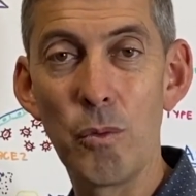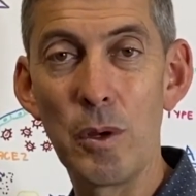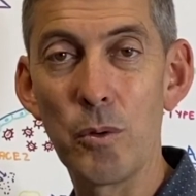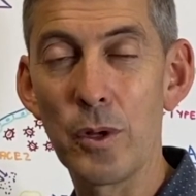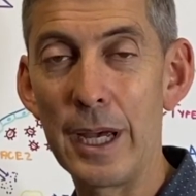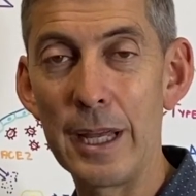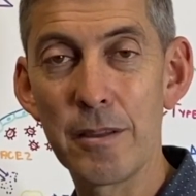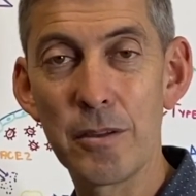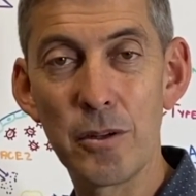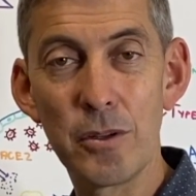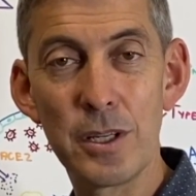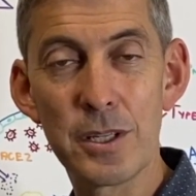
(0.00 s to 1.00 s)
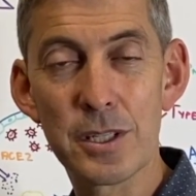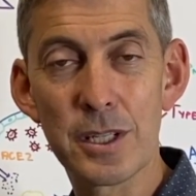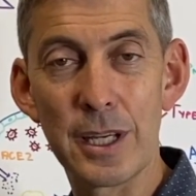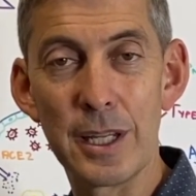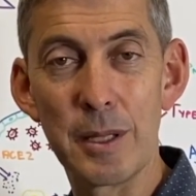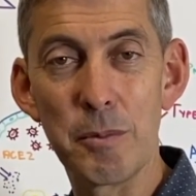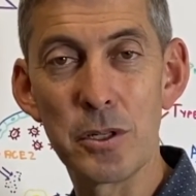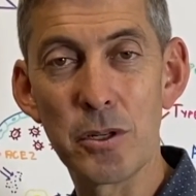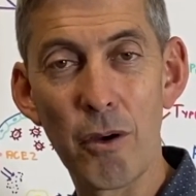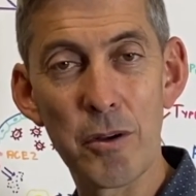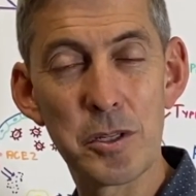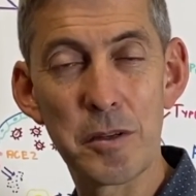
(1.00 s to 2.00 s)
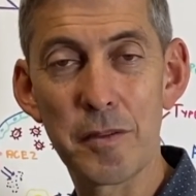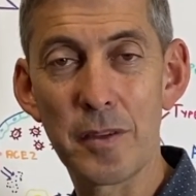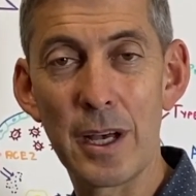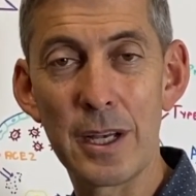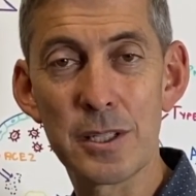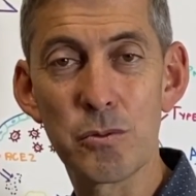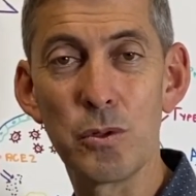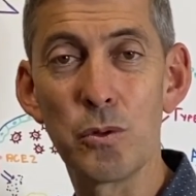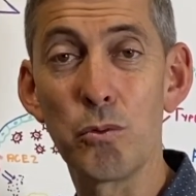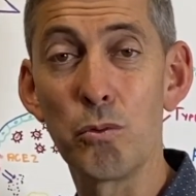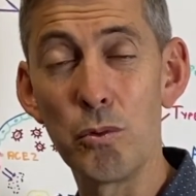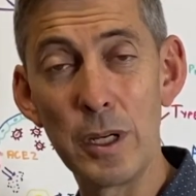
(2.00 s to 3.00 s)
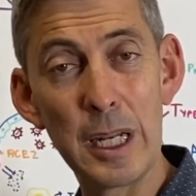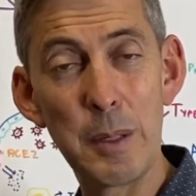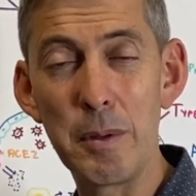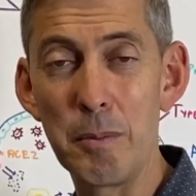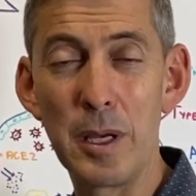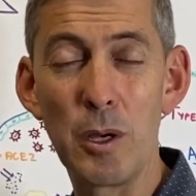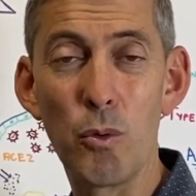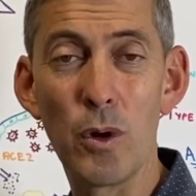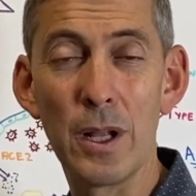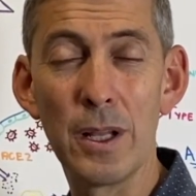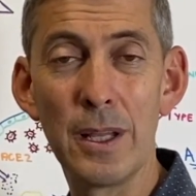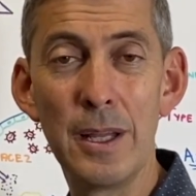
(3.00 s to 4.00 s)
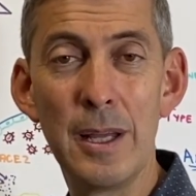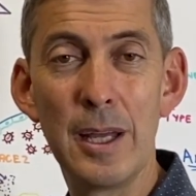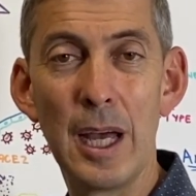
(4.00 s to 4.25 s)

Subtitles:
We will get through this, and the majority of us will really be well.